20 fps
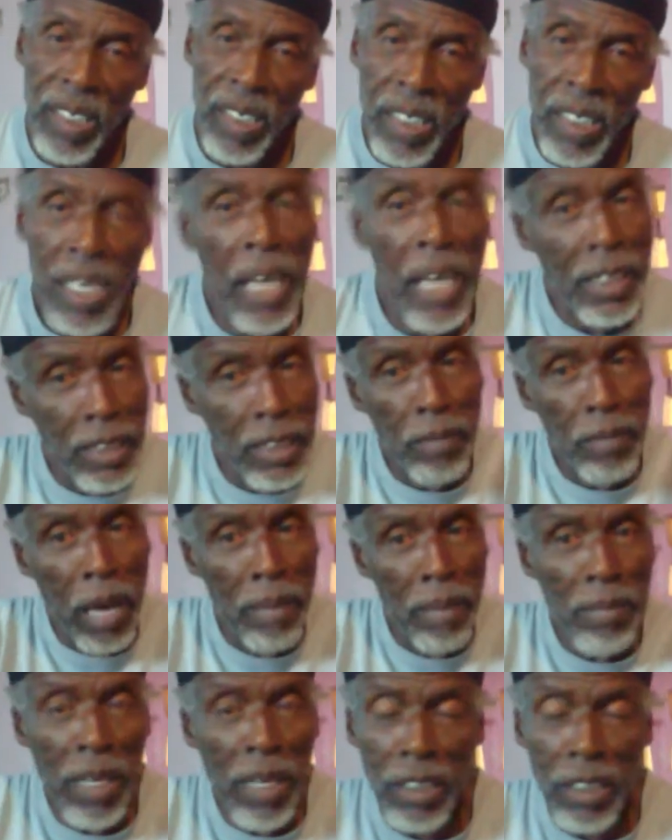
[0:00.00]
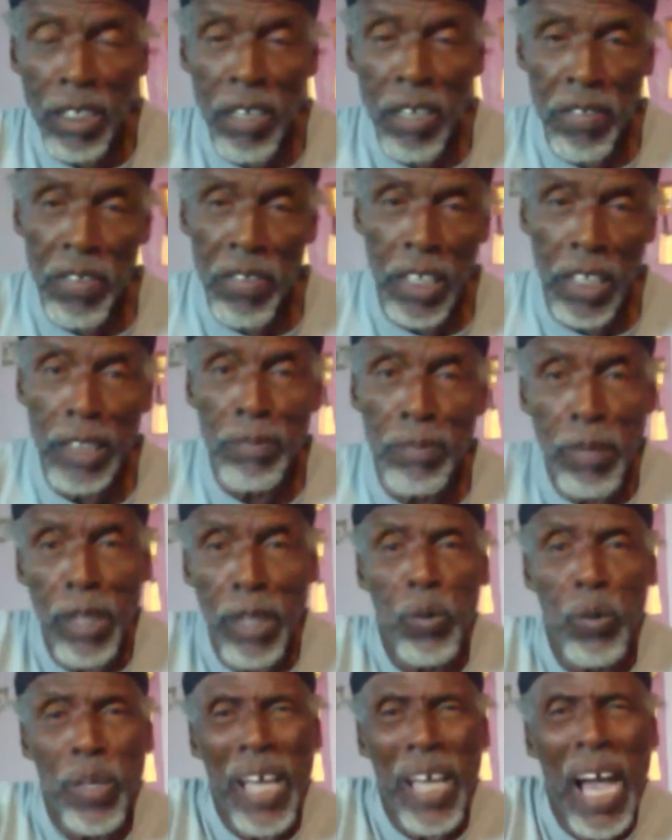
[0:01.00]
Yes, the Bible has good things, but
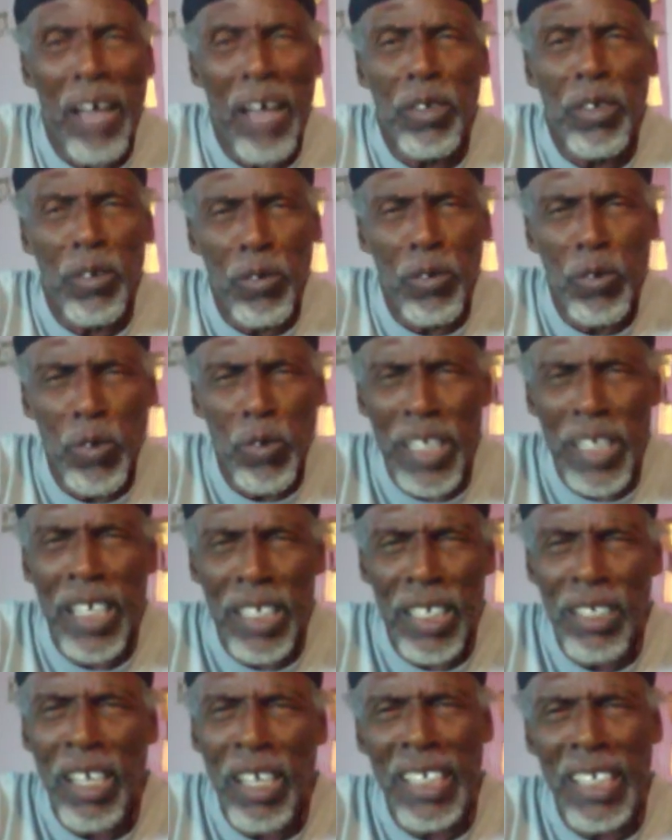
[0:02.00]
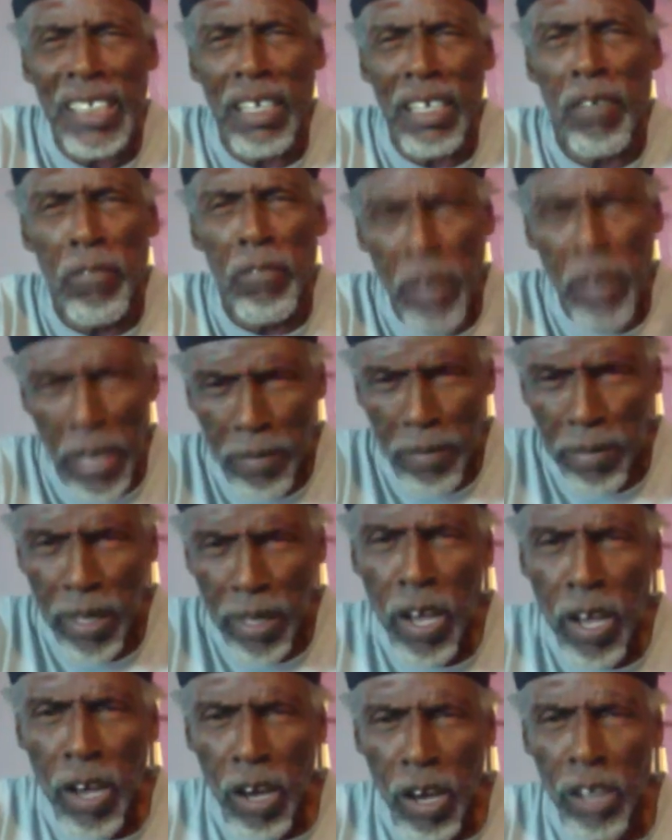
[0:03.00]
we have to read it not as a fable
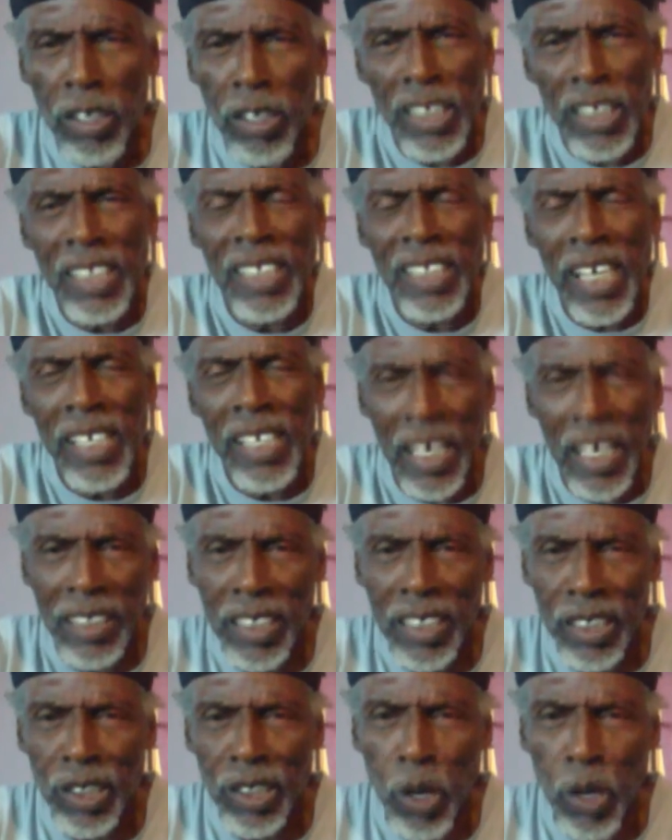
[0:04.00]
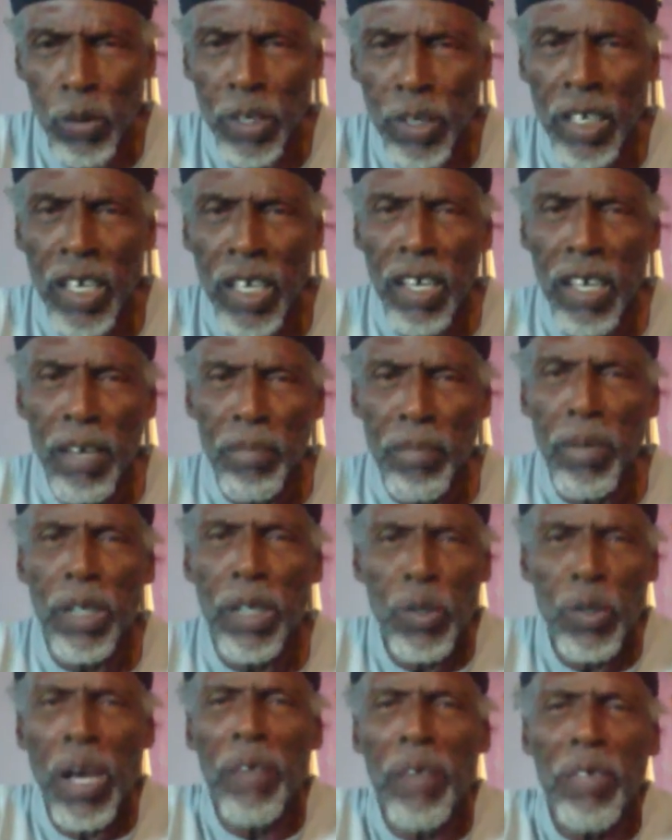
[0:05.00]
or not as a Nancy story, but
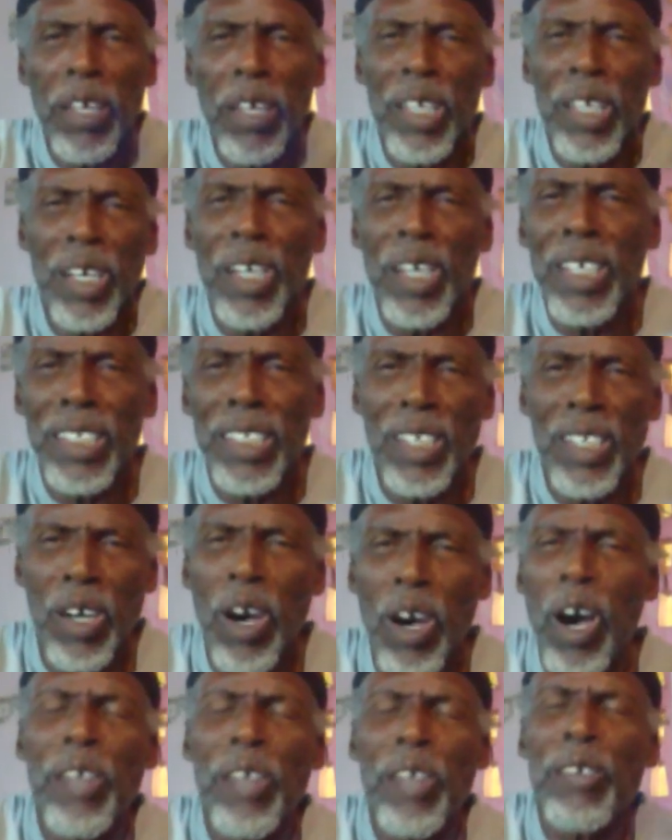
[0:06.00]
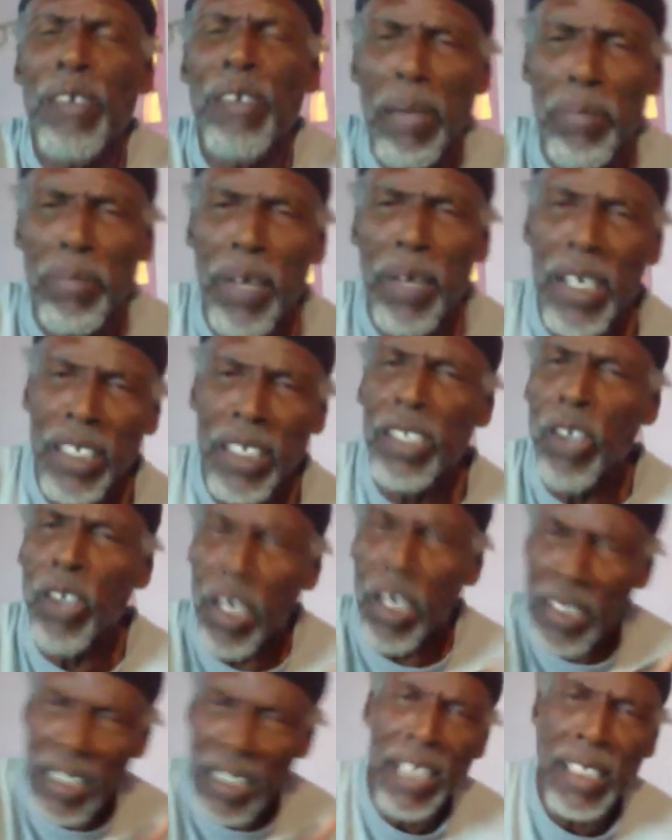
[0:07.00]
you have to learn to unwrap the
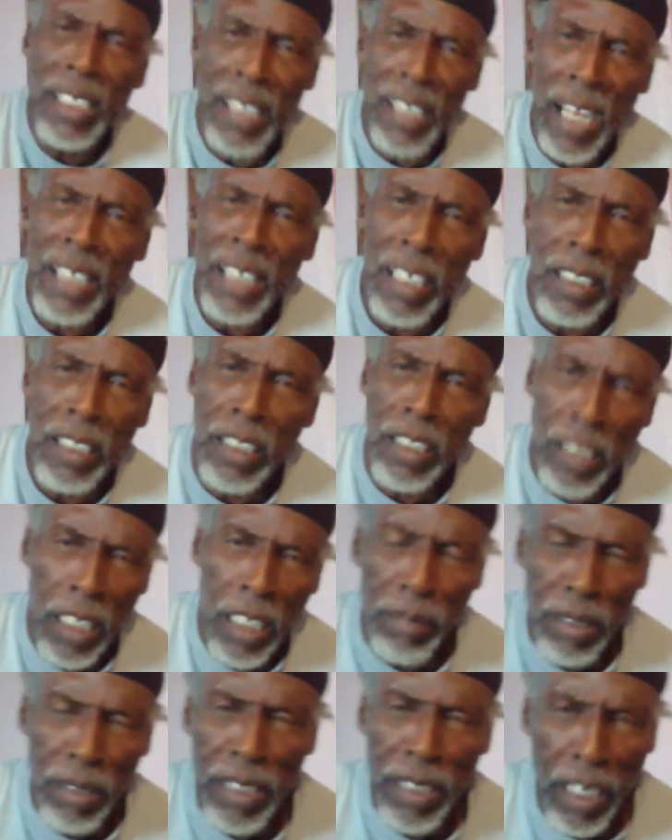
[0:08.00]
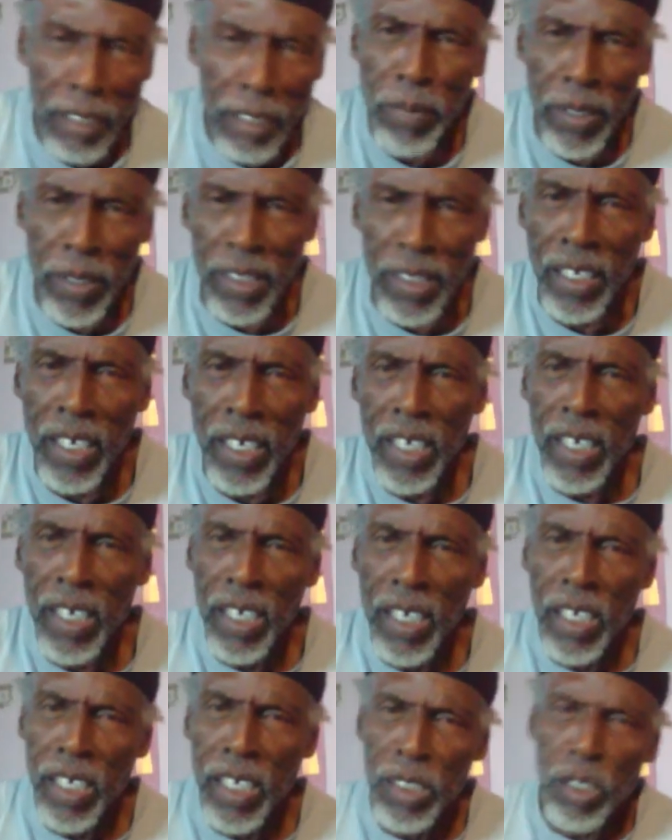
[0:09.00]
nonsense that King James has put.
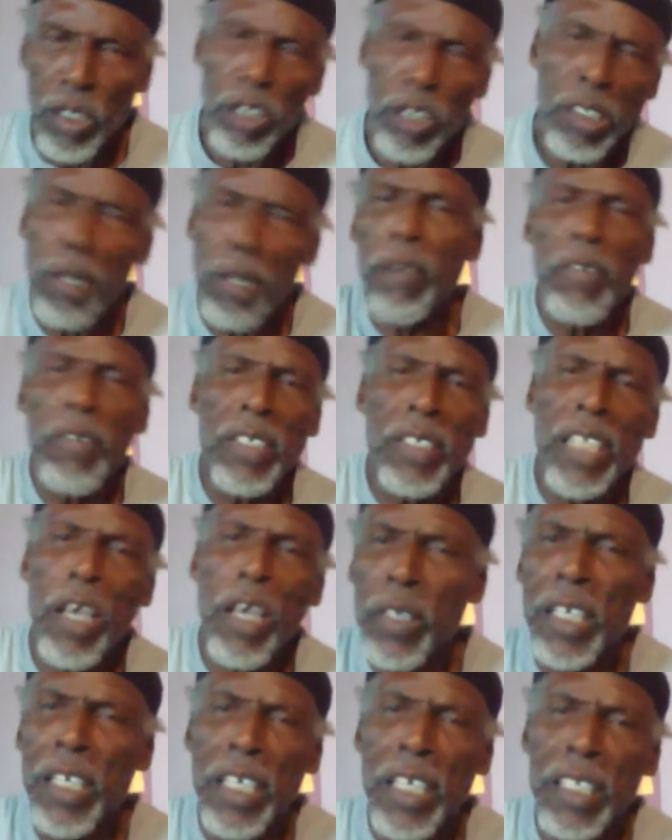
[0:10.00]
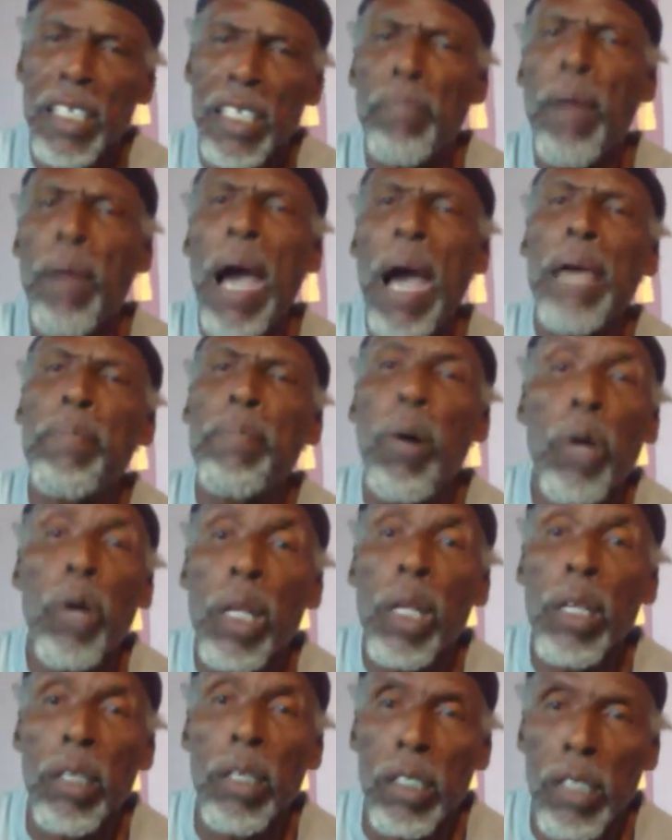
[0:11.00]
So some of us are reading the
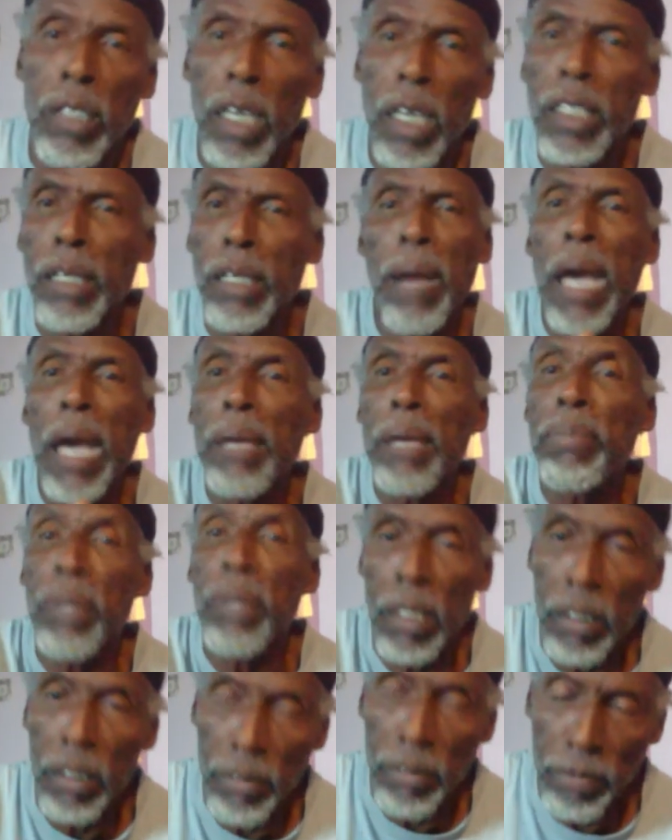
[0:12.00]
Bible, not the Bible.